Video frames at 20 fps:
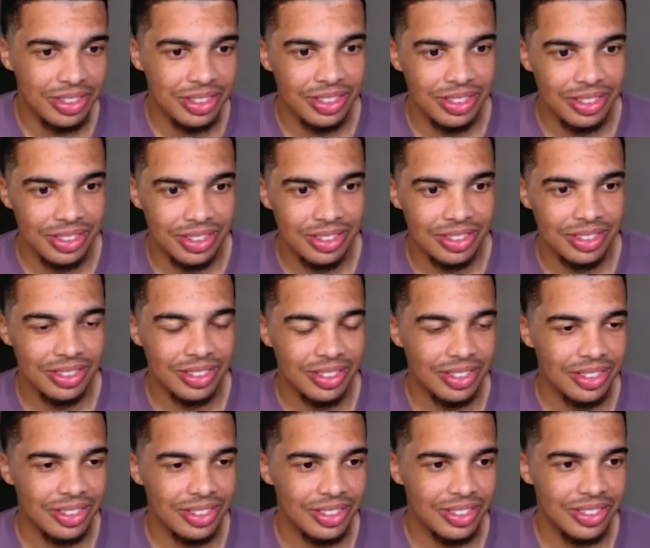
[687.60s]

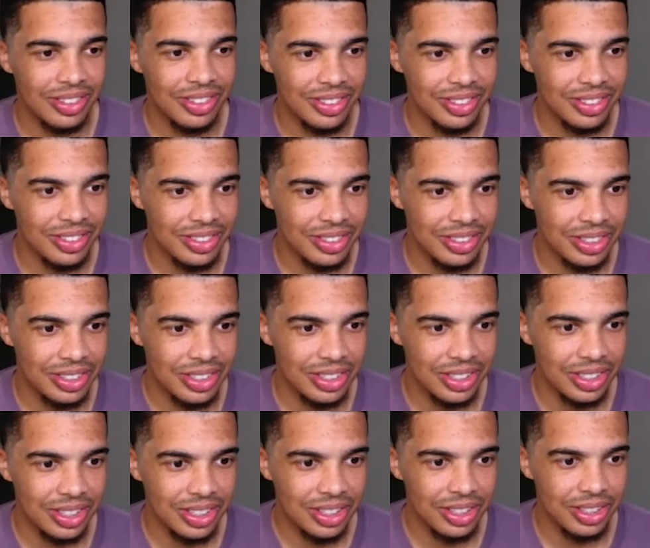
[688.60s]

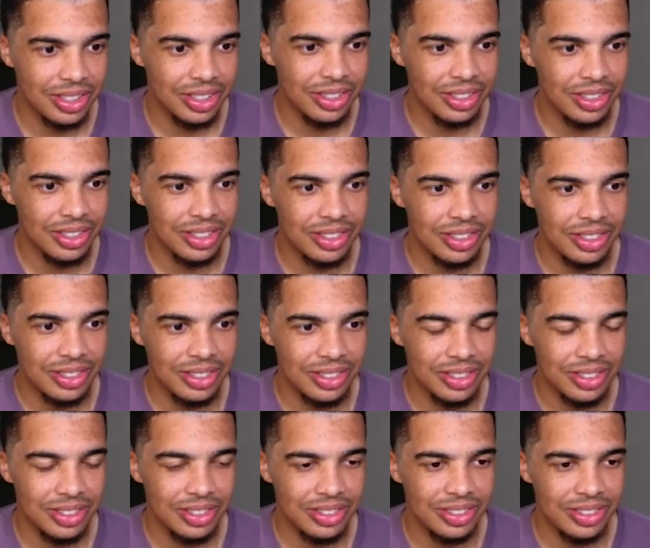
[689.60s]

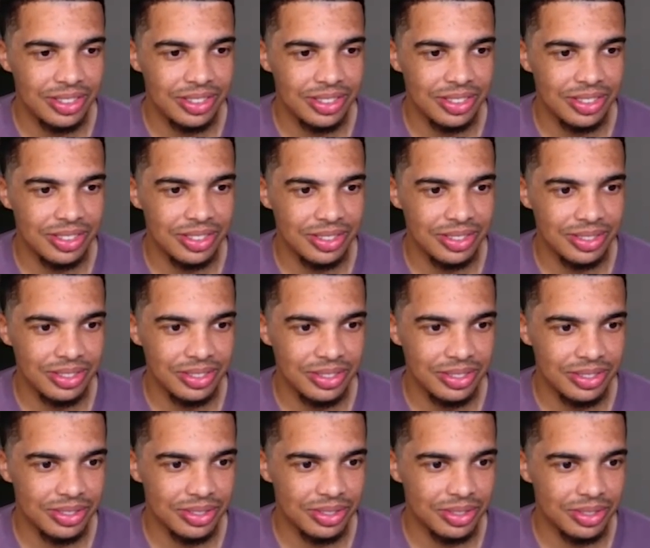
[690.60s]

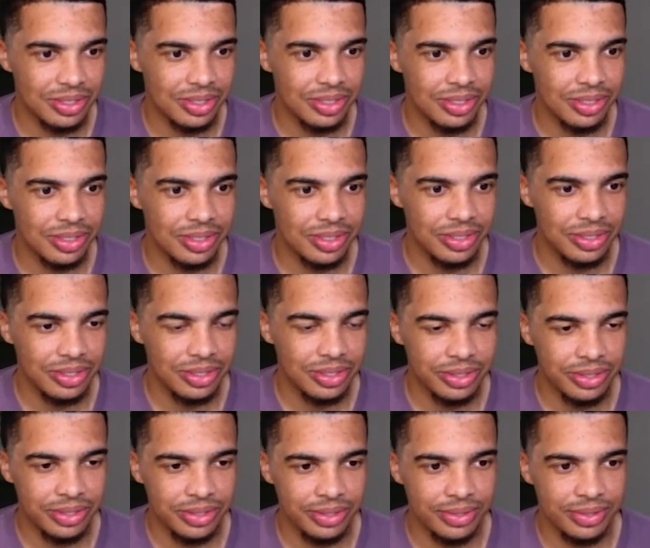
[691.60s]

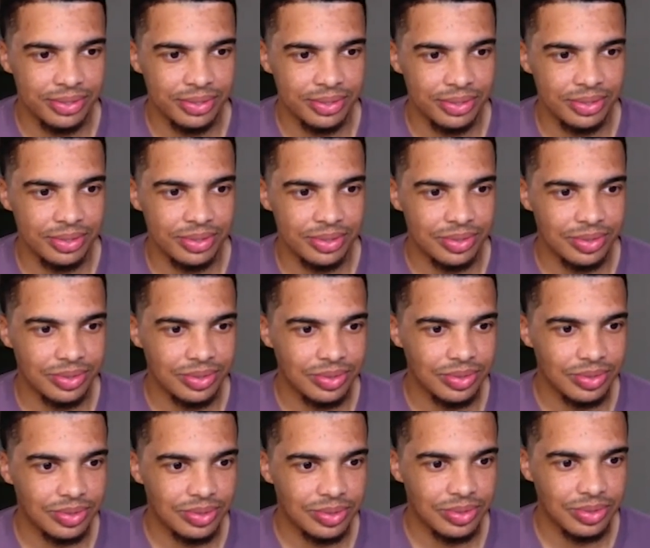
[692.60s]

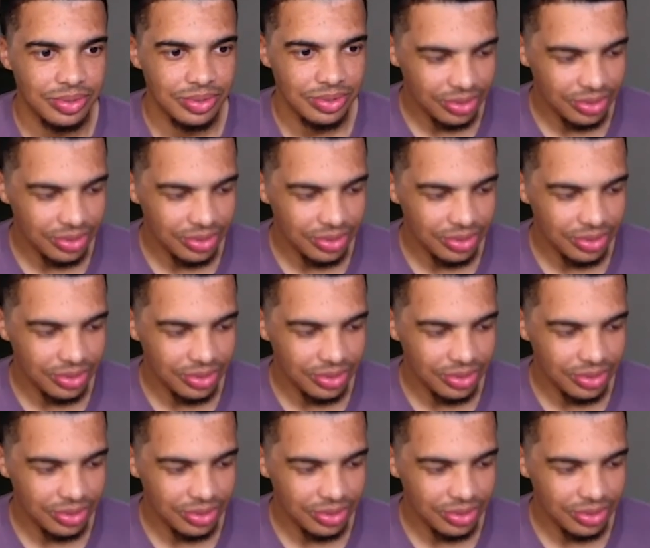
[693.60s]
No words are spoken by the person on screen.